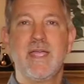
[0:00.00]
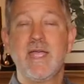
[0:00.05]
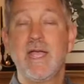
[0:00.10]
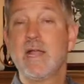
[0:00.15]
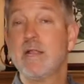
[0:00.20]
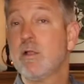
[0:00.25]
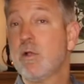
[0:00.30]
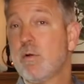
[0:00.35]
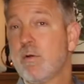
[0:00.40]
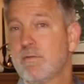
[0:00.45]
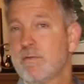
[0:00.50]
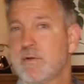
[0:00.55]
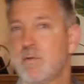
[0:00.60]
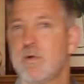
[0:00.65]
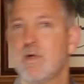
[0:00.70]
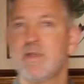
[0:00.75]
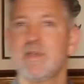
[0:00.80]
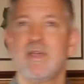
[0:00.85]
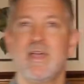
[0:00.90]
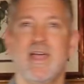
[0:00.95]
Hello
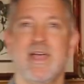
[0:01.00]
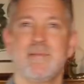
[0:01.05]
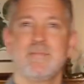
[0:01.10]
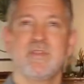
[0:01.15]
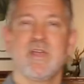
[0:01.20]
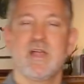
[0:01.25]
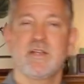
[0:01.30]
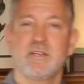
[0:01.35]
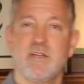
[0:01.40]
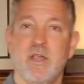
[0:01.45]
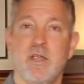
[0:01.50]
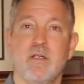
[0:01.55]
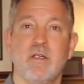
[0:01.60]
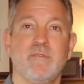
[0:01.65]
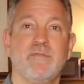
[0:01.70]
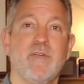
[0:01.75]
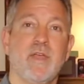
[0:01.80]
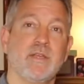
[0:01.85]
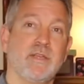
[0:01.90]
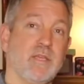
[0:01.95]
everyone, I'm Dr.
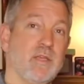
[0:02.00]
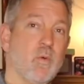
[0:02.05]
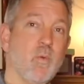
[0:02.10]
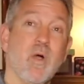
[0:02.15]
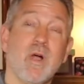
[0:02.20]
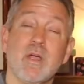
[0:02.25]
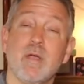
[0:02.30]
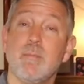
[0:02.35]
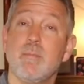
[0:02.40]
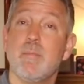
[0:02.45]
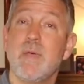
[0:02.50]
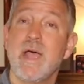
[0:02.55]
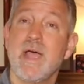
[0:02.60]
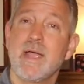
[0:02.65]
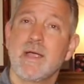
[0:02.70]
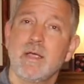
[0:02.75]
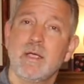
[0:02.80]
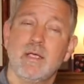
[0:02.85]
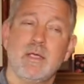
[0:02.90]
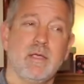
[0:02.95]
Eric Fethke. Welcome
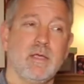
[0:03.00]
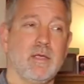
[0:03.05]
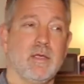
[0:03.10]
back.